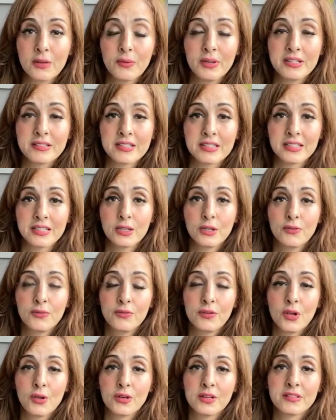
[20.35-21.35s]
recently, you've
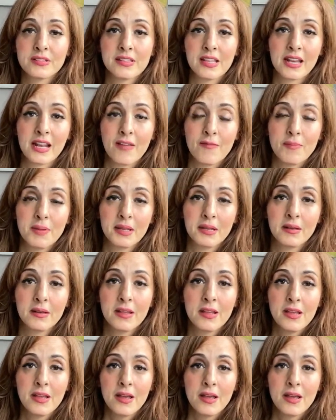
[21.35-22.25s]
noticed that I've been